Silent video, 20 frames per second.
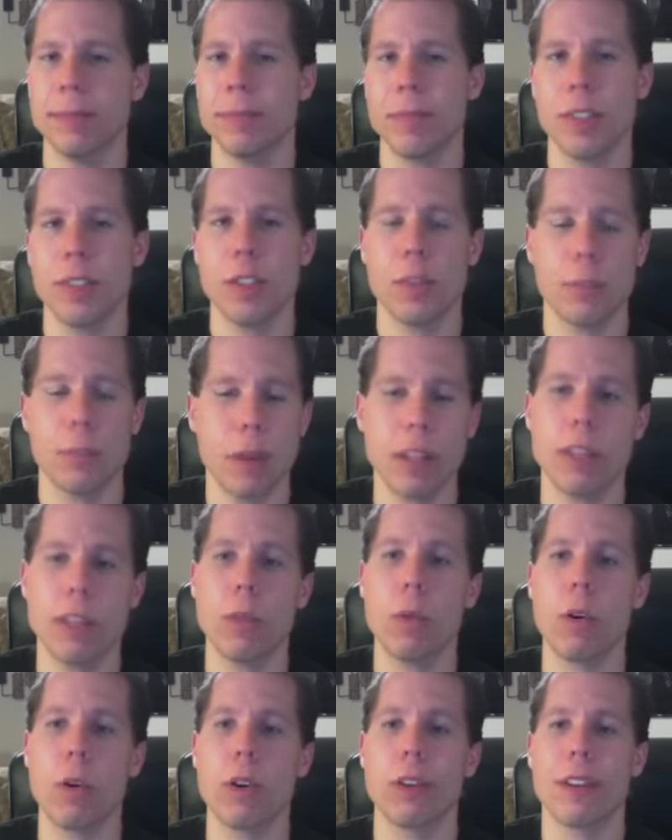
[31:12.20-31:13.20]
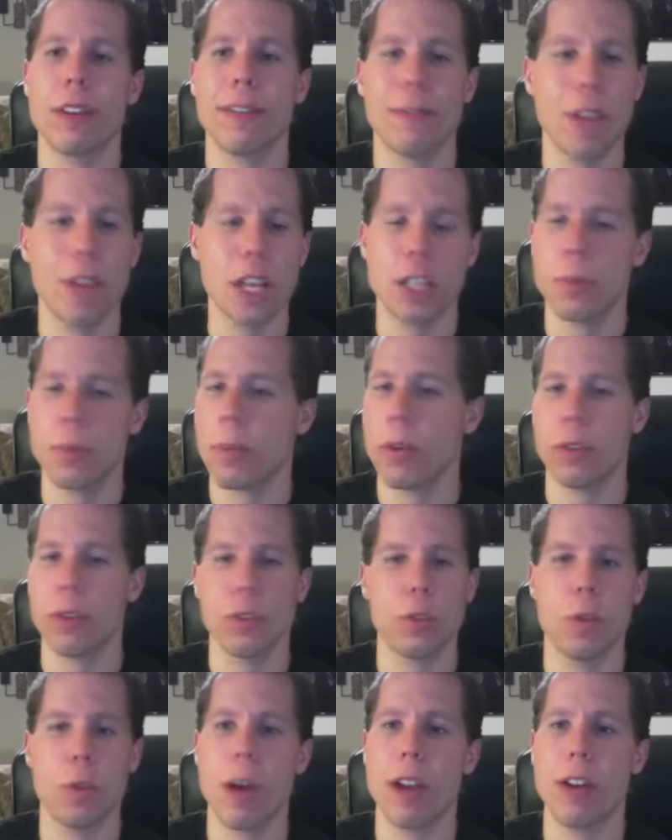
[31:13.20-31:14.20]
Spread the word on Facebook,
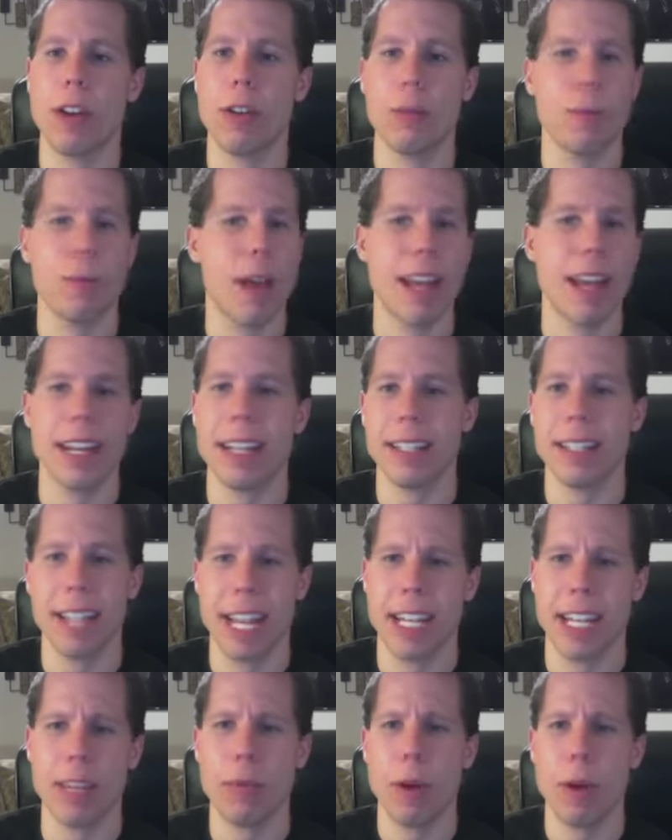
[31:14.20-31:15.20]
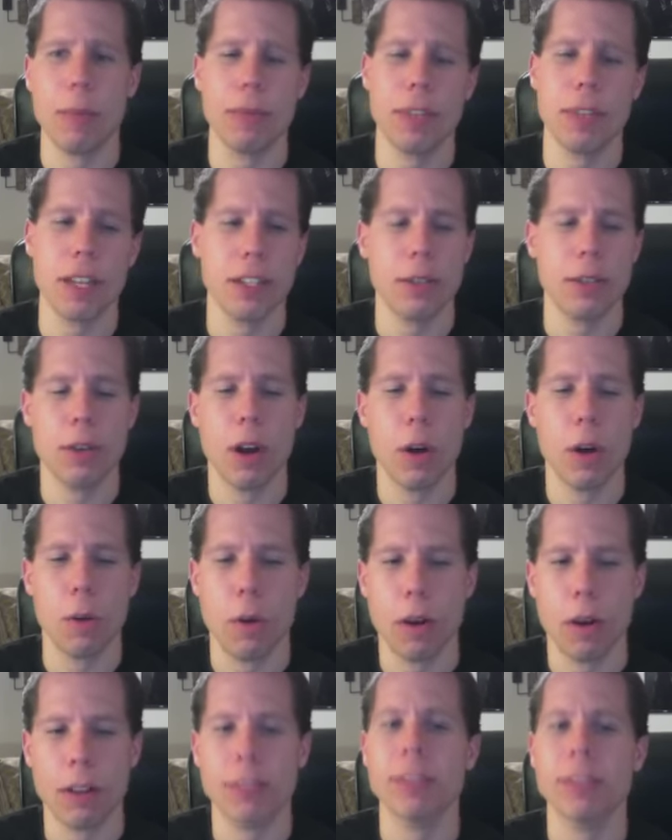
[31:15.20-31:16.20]
Twitter, Reddit, any website you go
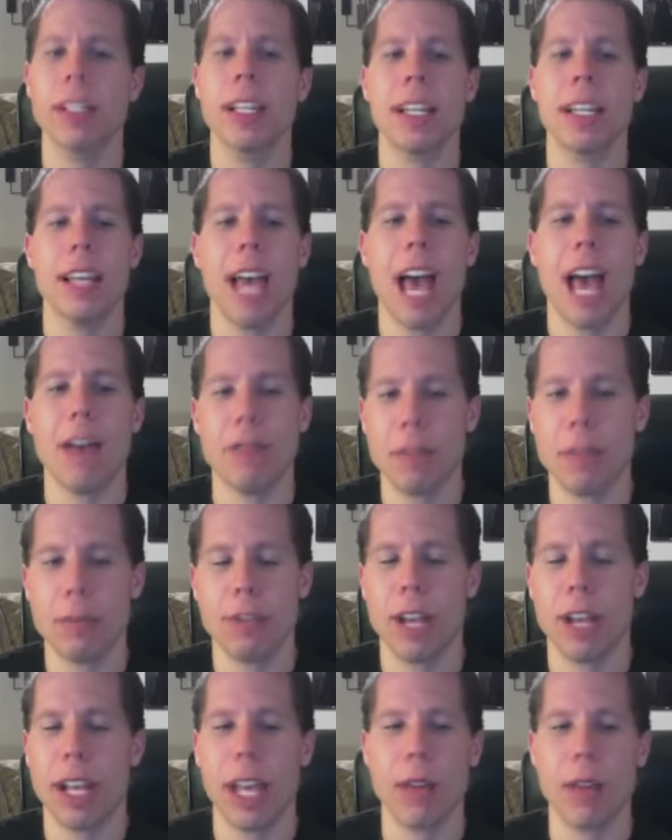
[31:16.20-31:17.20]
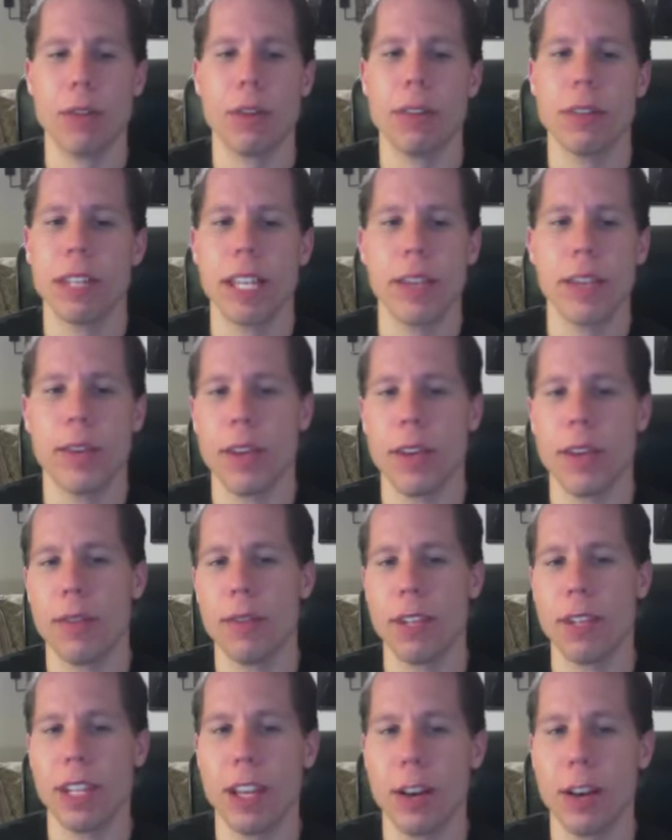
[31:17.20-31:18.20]
on. Have them check out No D Q&A
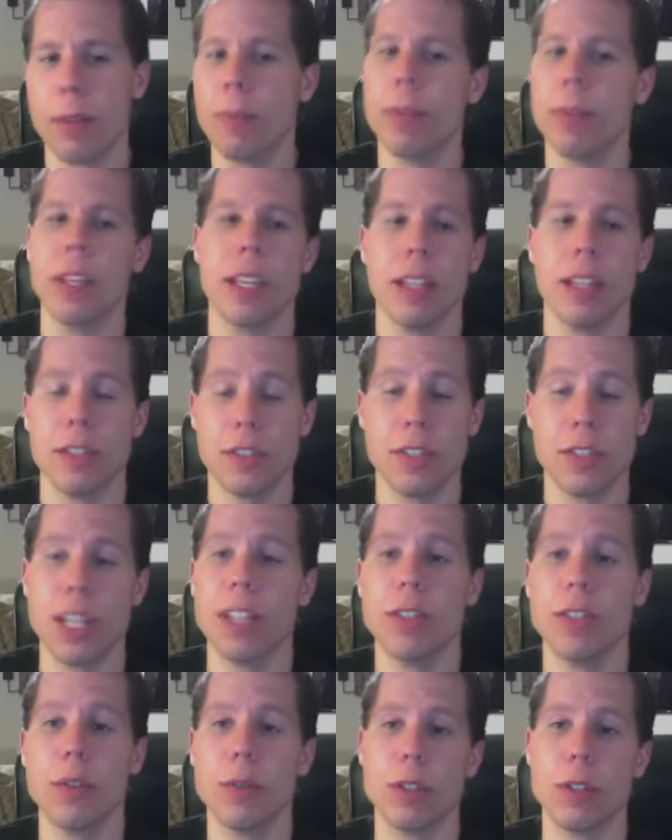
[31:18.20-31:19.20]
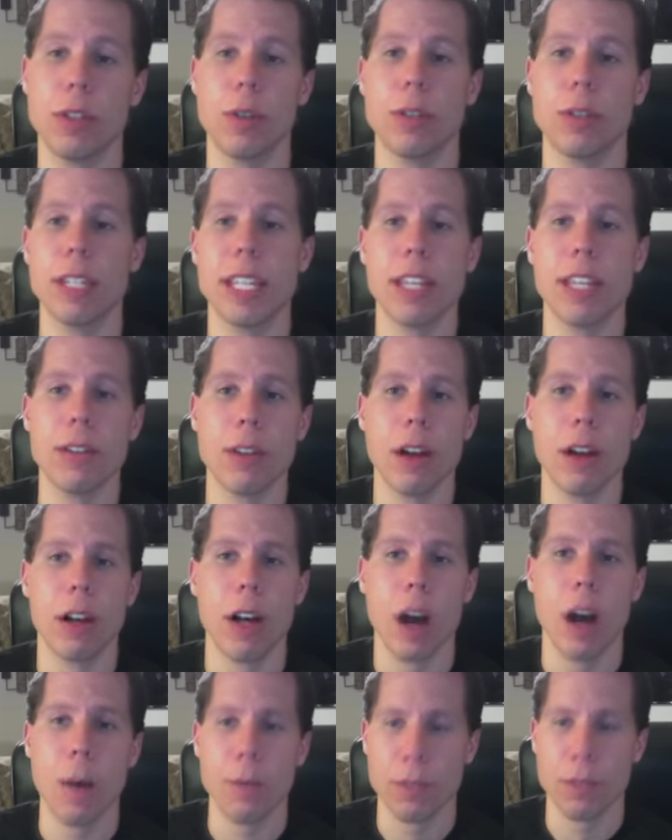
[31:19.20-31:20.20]
video. Stay tuned to
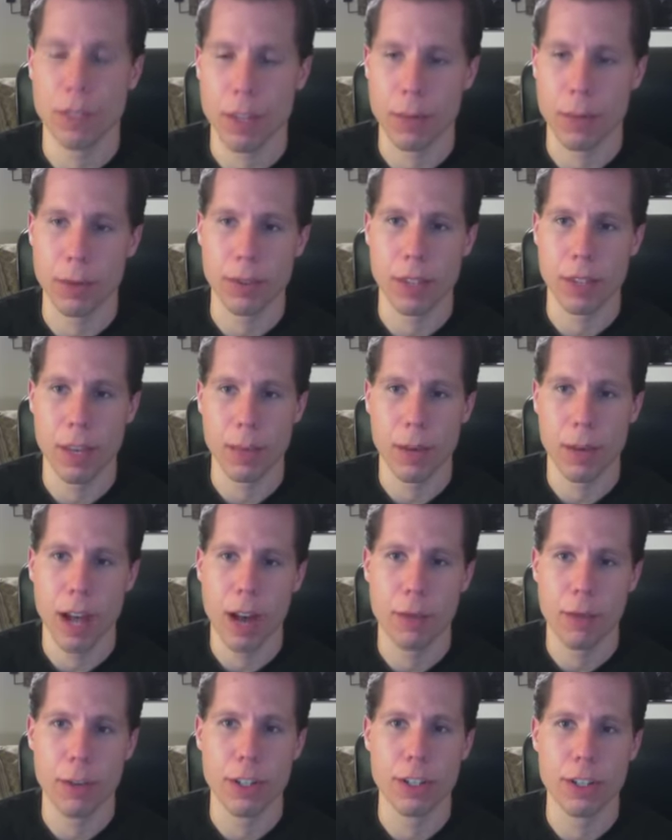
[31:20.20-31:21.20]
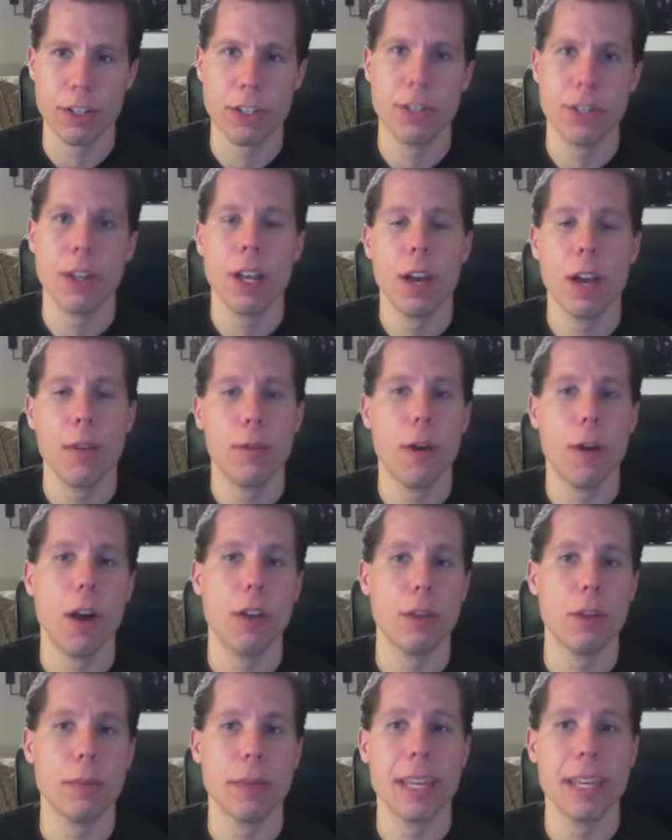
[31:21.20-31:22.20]
NoDQ.com for SummerSlam coverage.
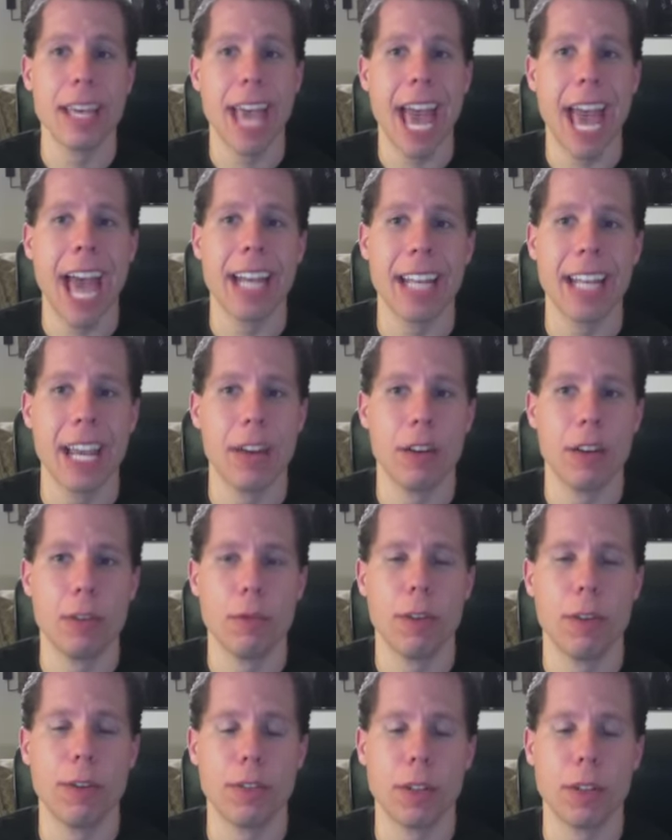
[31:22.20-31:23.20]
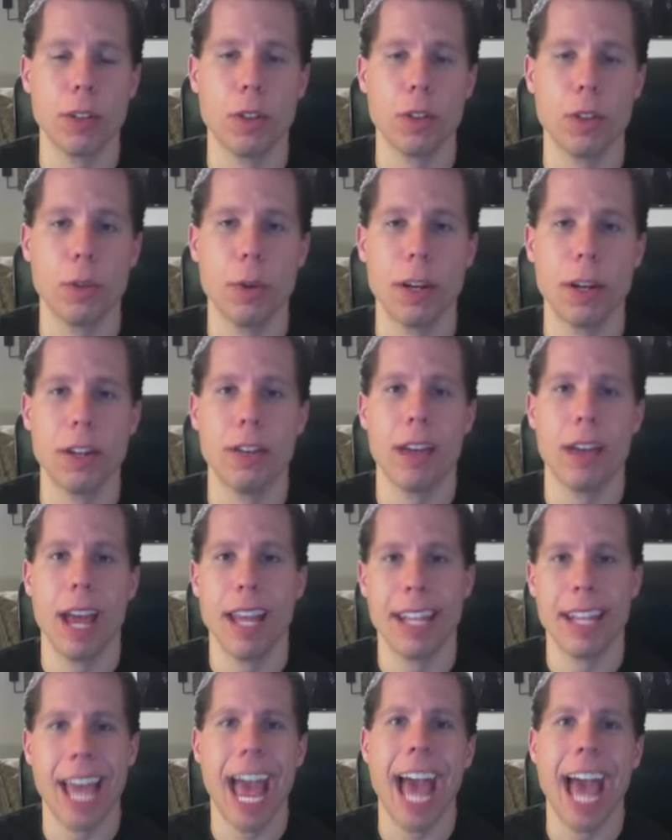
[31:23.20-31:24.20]
Follow me at Aaron Rift on Twitter
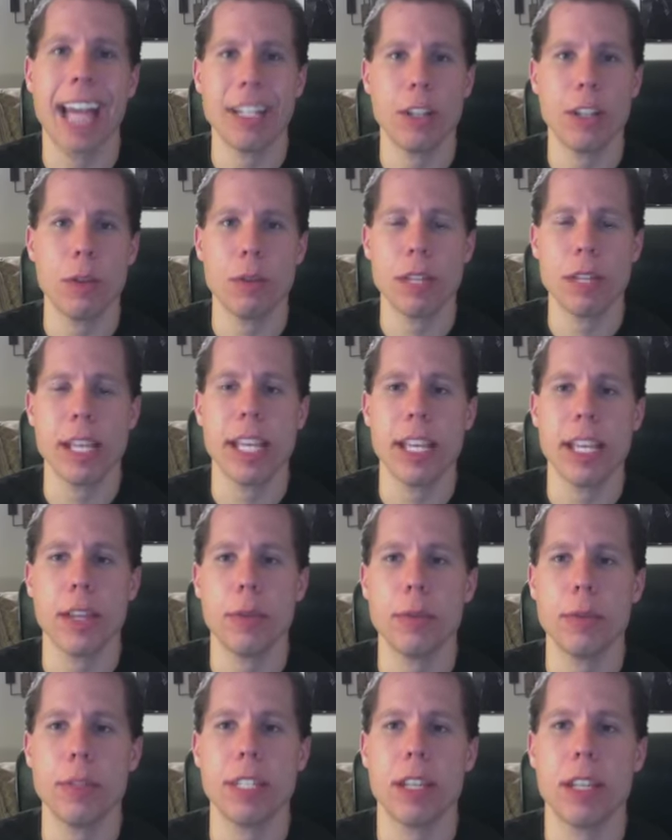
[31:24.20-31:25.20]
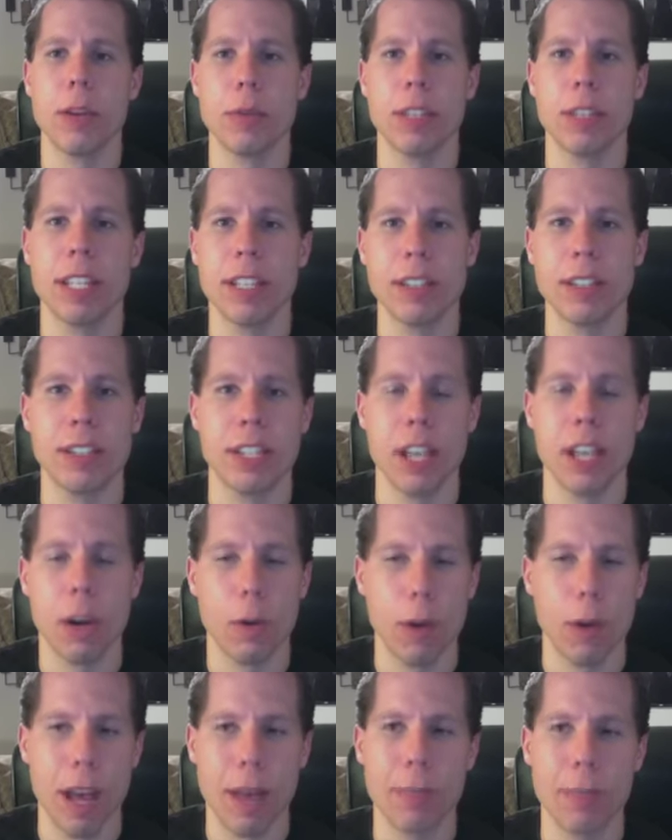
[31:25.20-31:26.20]
and at
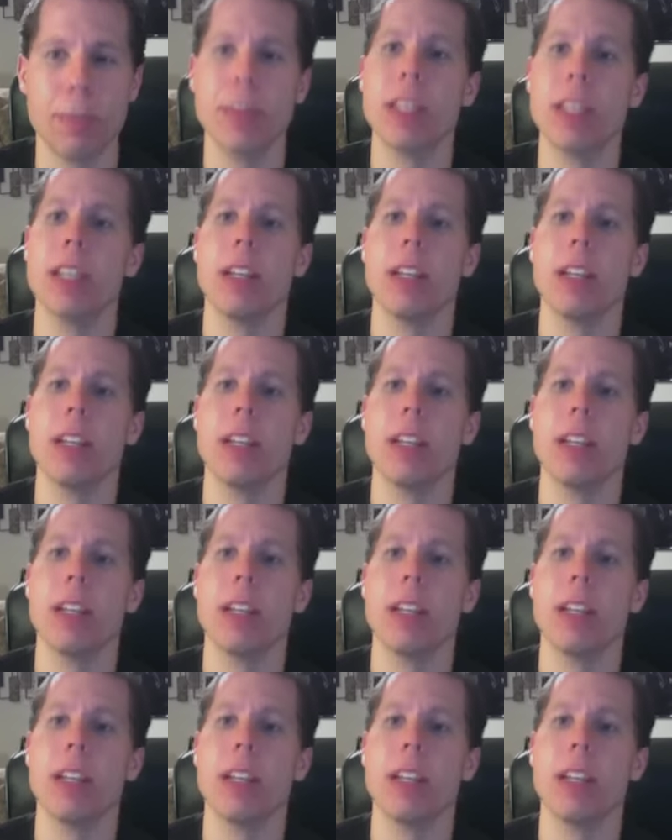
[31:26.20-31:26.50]
NoDQDOTCOM.